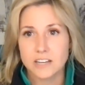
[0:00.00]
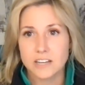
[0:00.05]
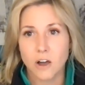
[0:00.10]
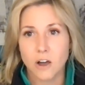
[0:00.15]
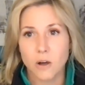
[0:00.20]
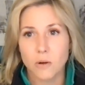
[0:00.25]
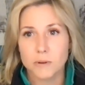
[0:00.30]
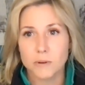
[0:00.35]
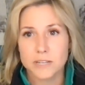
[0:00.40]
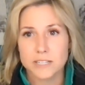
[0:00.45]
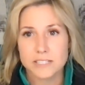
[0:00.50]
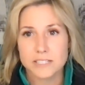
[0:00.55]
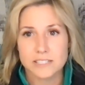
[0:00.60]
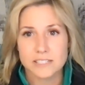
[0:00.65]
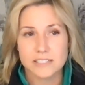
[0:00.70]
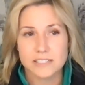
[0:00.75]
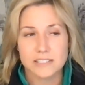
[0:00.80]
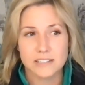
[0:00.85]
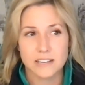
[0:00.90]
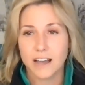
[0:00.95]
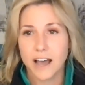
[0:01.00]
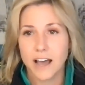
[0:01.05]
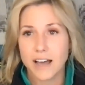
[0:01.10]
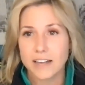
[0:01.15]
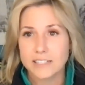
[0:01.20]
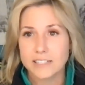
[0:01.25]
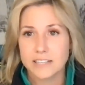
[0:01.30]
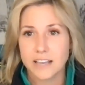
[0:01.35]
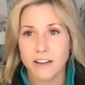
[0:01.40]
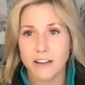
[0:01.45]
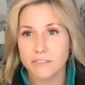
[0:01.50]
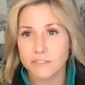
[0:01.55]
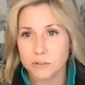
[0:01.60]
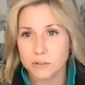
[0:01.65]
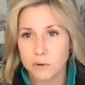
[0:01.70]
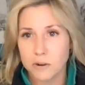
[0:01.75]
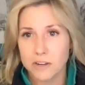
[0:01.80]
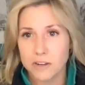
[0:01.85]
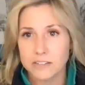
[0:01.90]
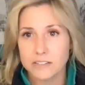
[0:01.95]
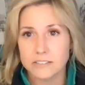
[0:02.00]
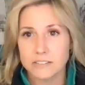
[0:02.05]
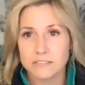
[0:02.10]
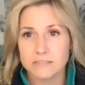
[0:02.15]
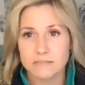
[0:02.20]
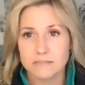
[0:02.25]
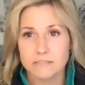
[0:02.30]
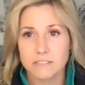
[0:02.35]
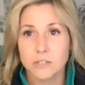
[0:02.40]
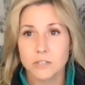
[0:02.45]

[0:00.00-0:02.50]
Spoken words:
to always ask everyone